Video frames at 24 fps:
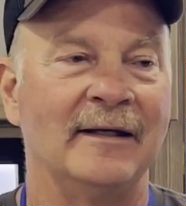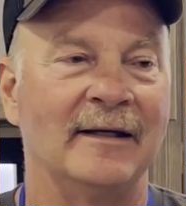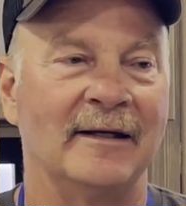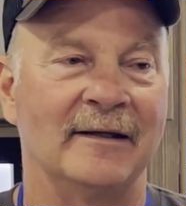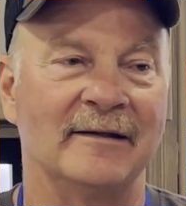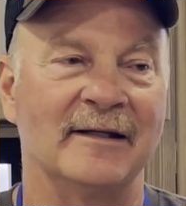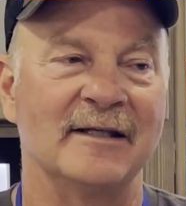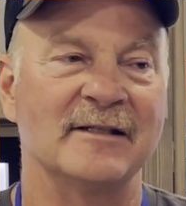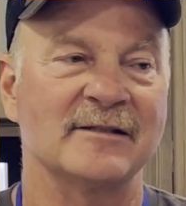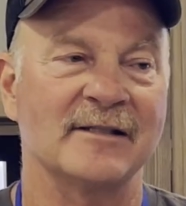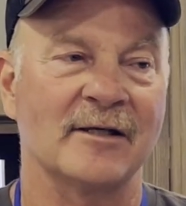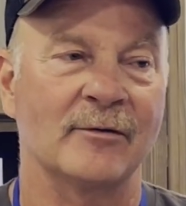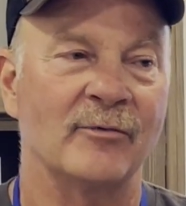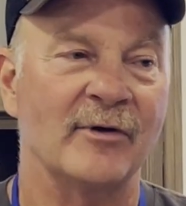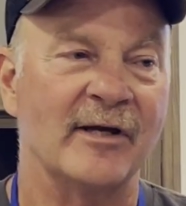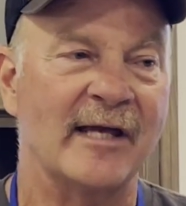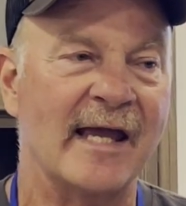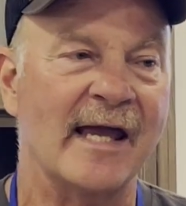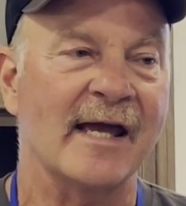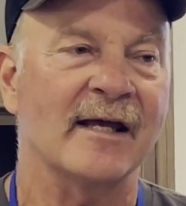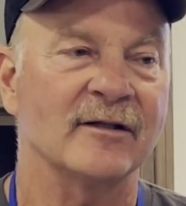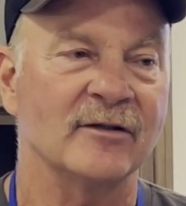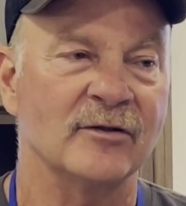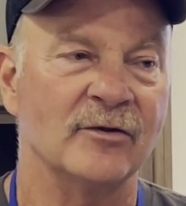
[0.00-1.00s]
And they said, we
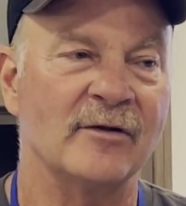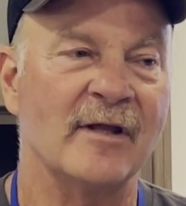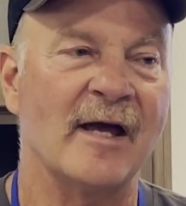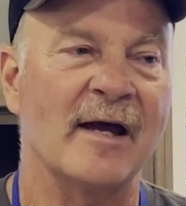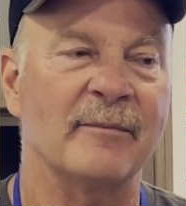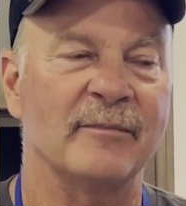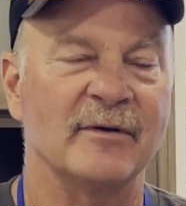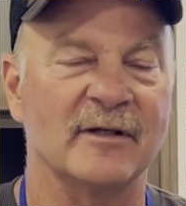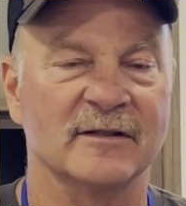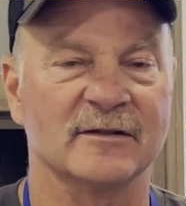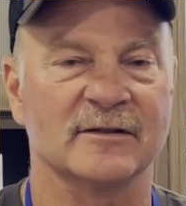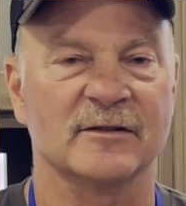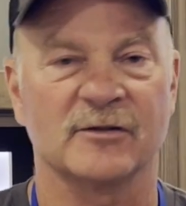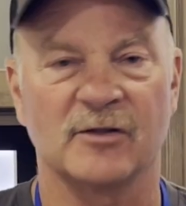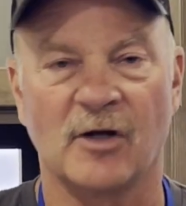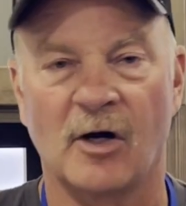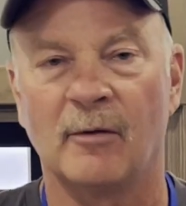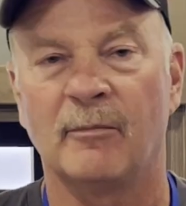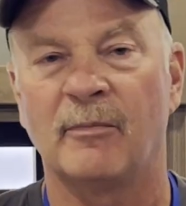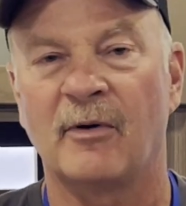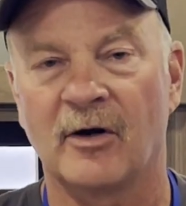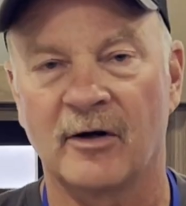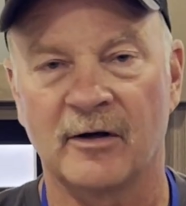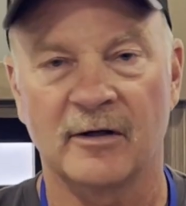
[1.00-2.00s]
can't do that because it's
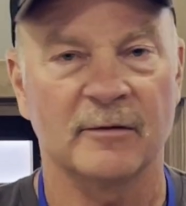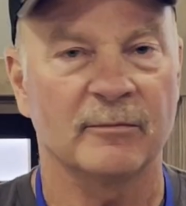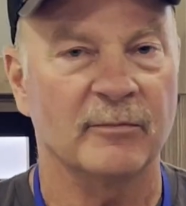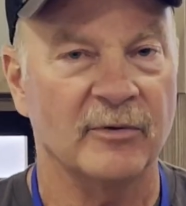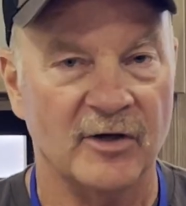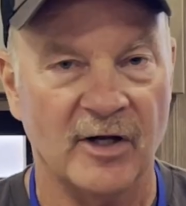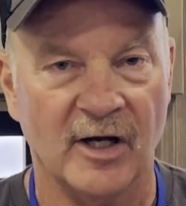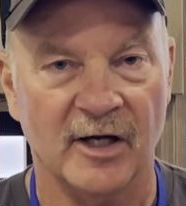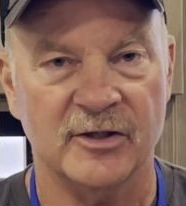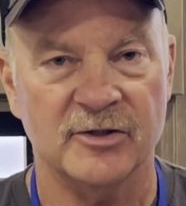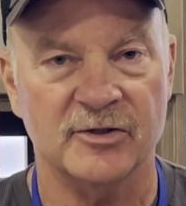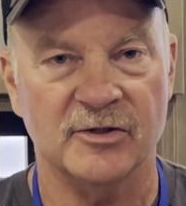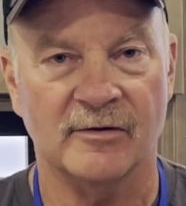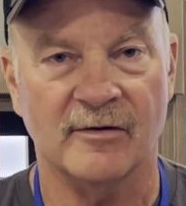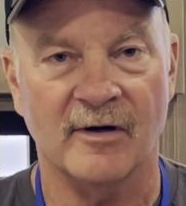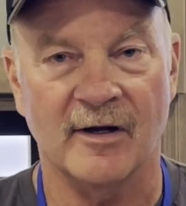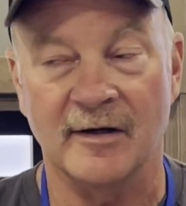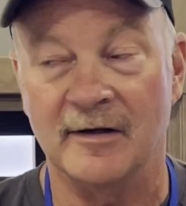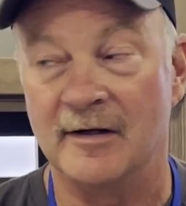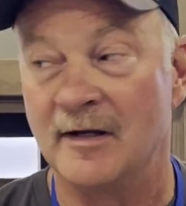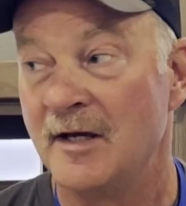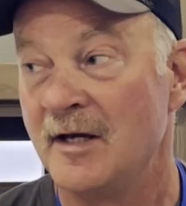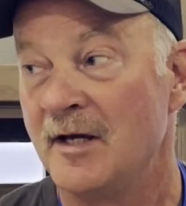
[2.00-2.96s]
all part of the production run.